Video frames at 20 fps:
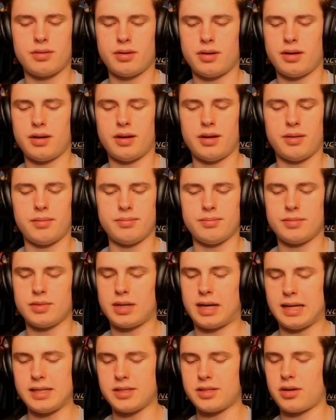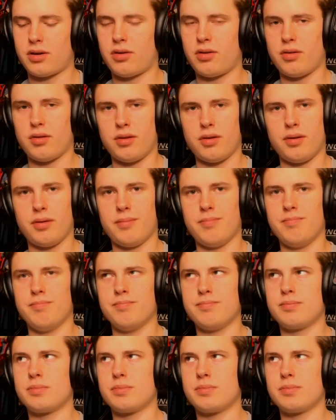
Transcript: Ice Golem,